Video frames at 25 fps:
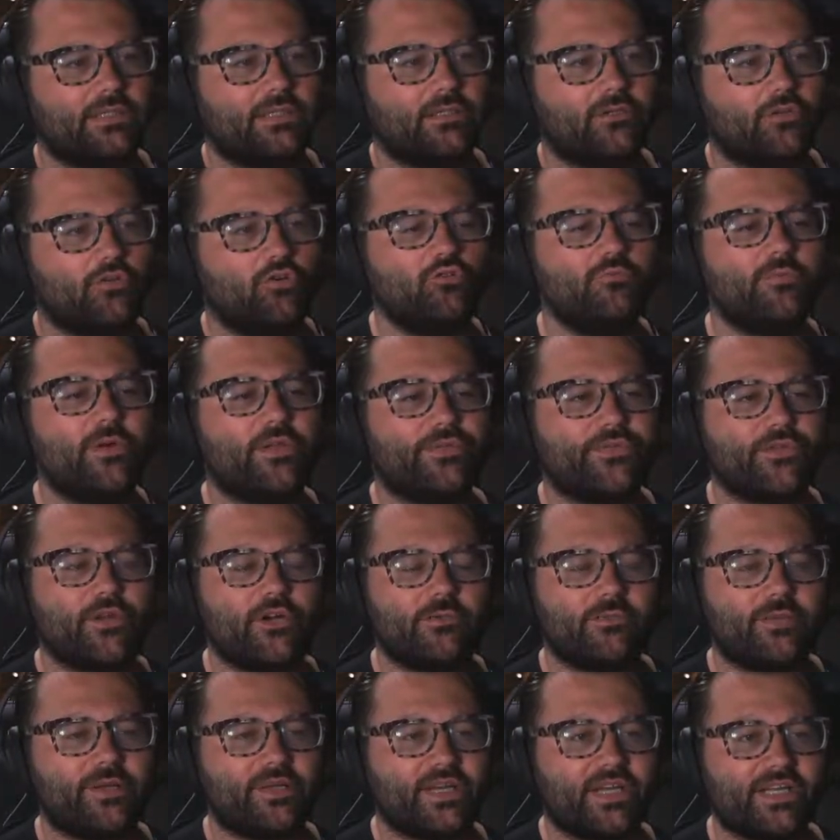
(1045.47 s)
Uma
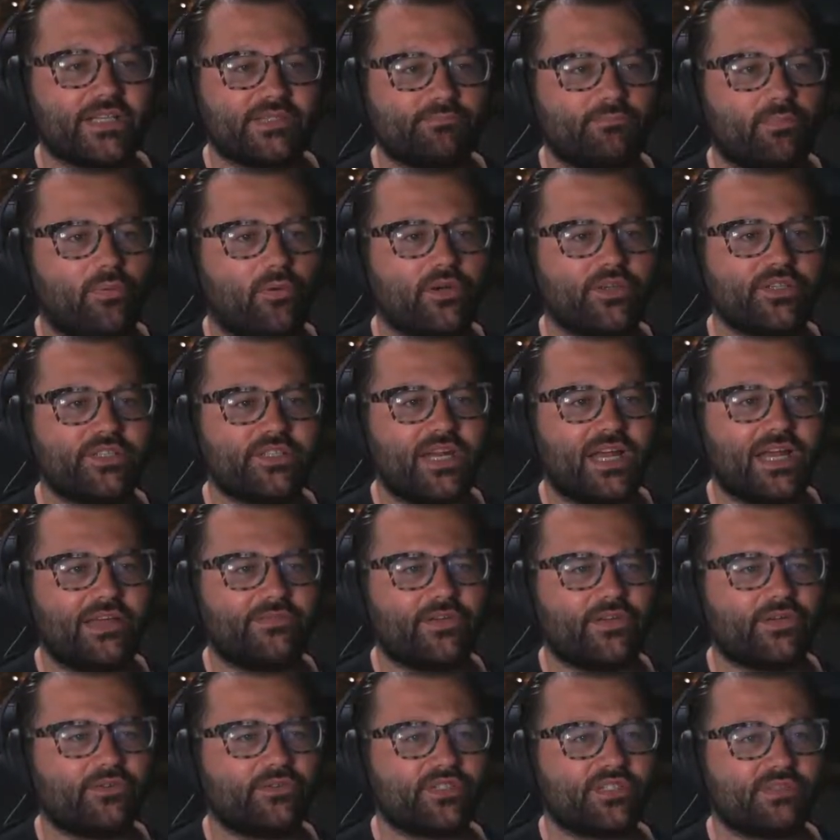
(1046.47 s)
Thurman as Poison
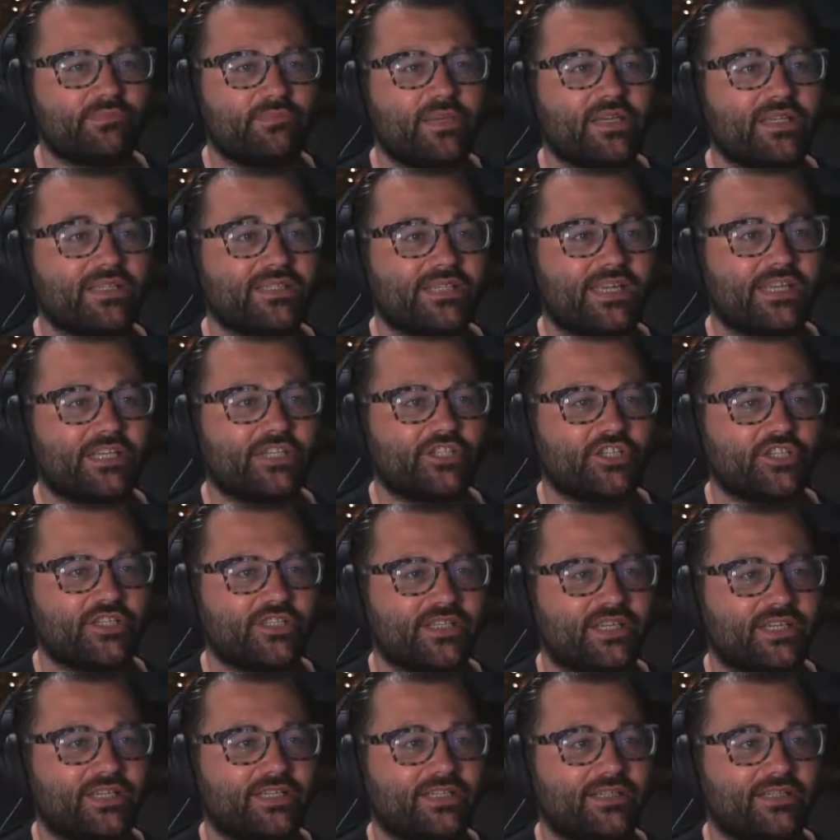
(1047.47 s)
Ivy, who speaks like she's
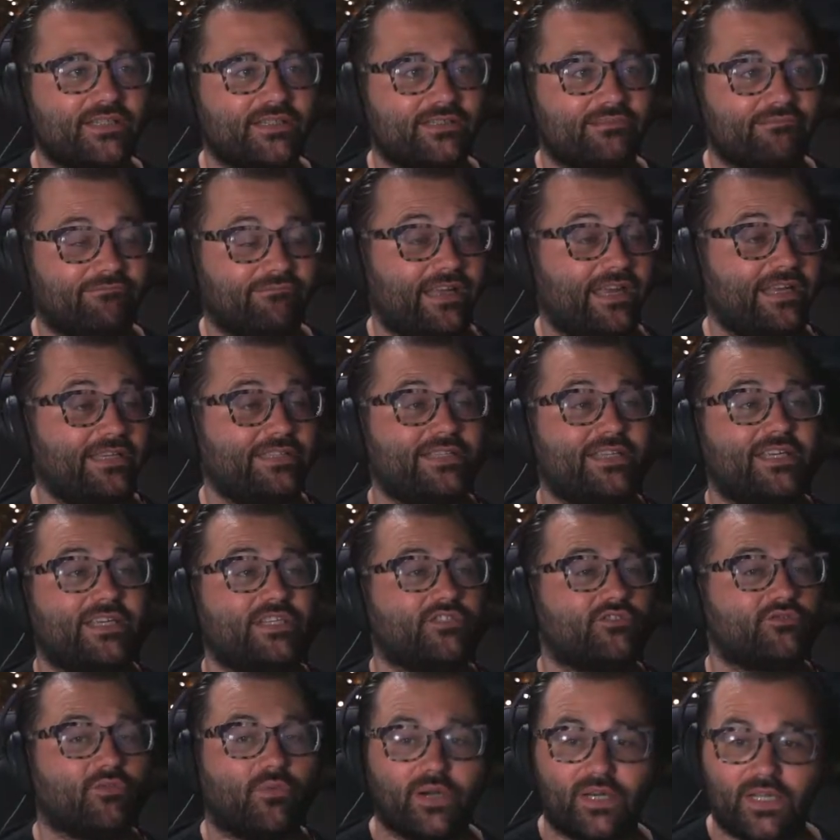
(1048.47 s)
in a
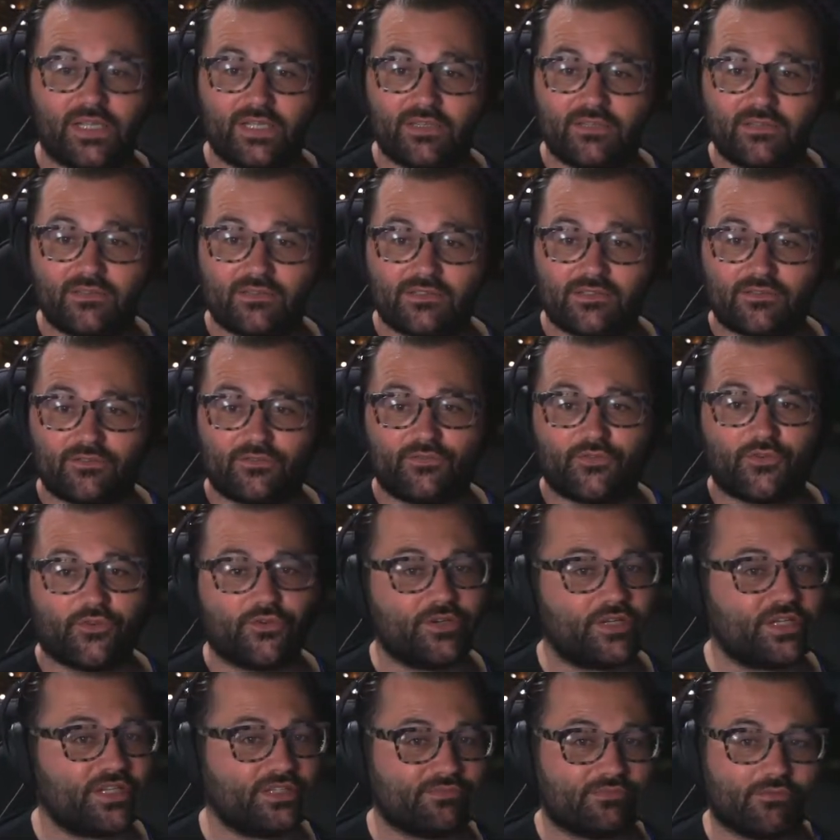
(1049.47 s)
1920s or
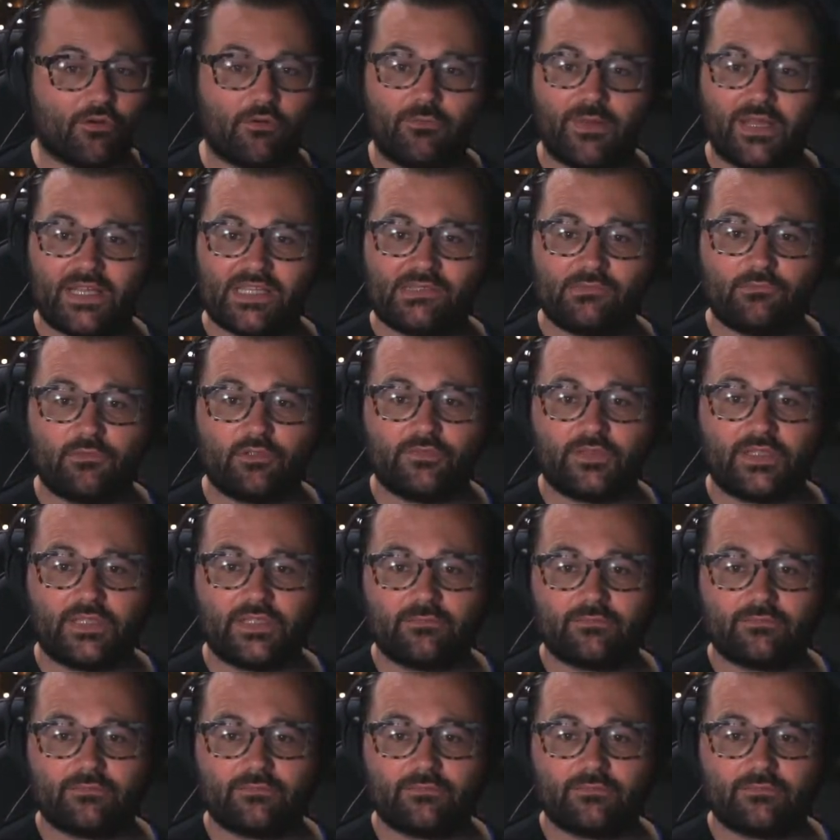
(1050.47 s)
30s romance movie.